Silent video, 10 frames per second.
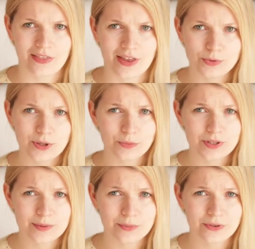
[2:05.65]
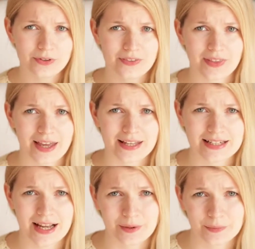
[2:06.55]
That one was a book that
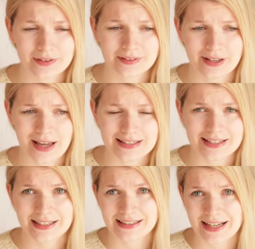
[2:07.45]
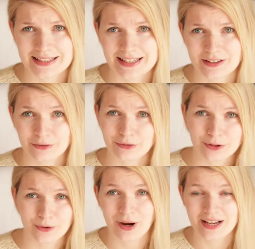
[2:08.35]
I was kind of neglecting
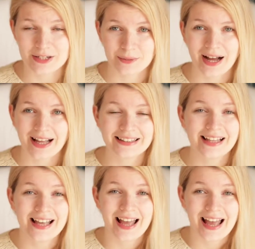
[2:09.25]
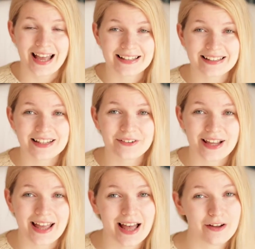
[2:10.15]
for quite a while, and here I
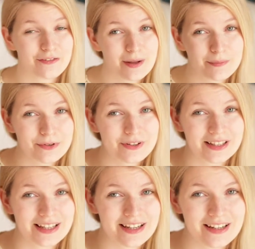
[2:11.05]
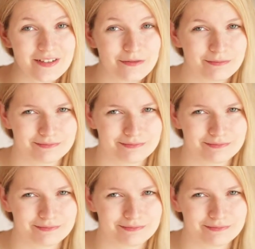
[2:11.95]
have a book in